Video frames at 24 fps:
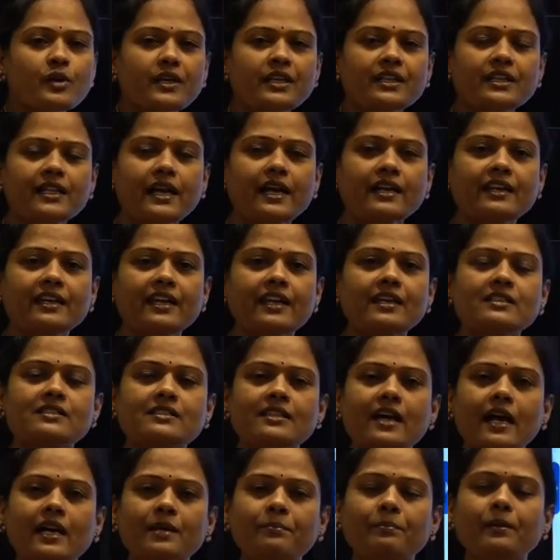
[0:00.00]
in that case,
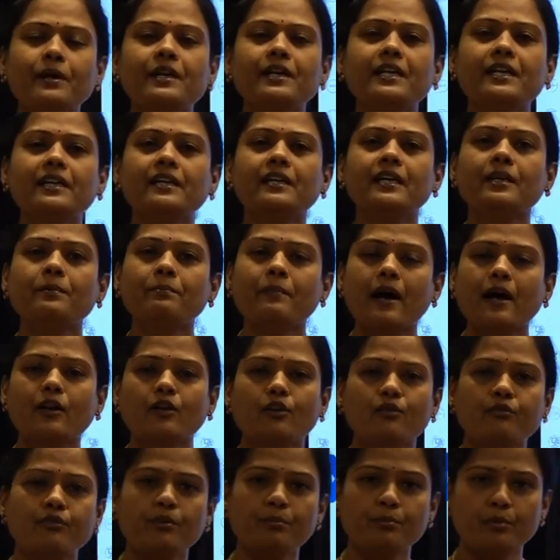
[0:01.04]
that particular part
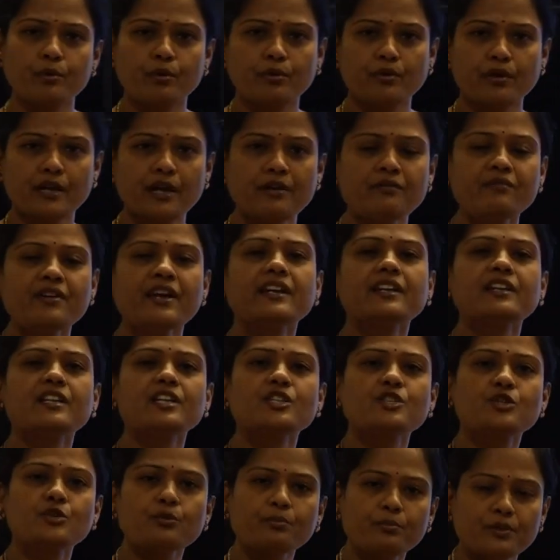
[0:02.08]
of a program where it
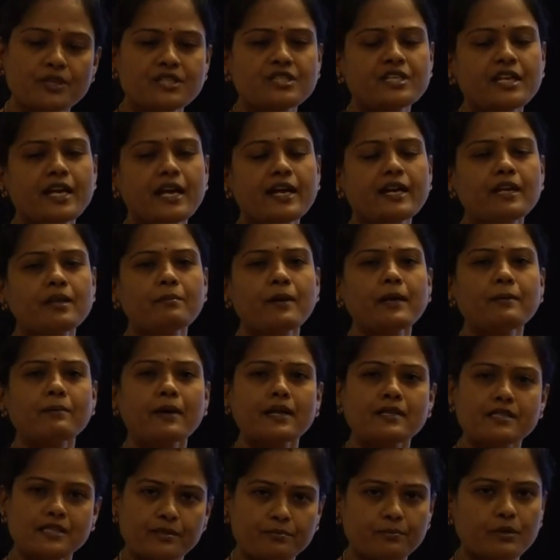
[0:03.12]
should be shared by
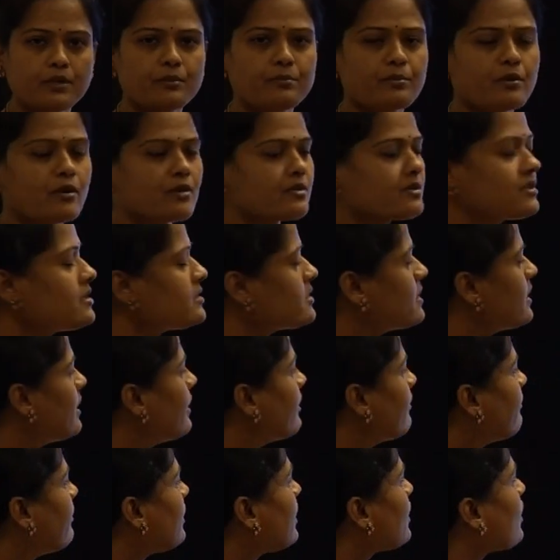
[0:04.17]
multiple process,
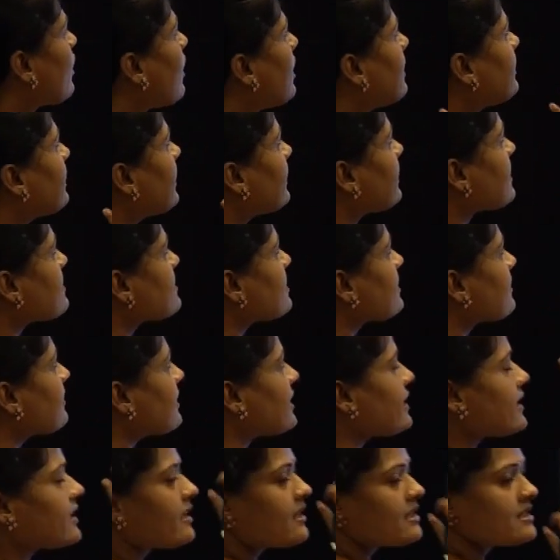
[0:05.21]
we call that as a
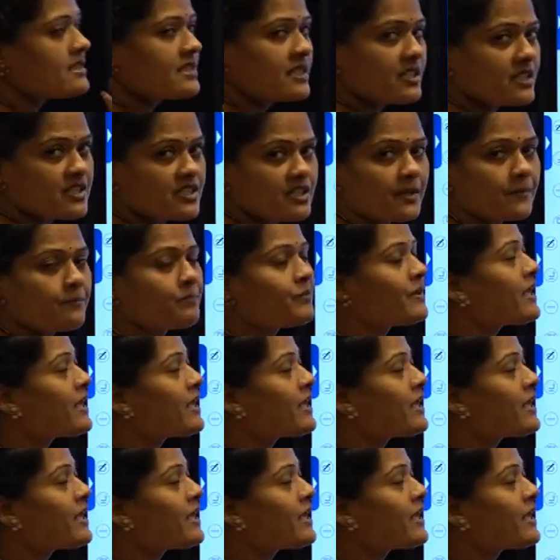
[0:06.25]
critical section.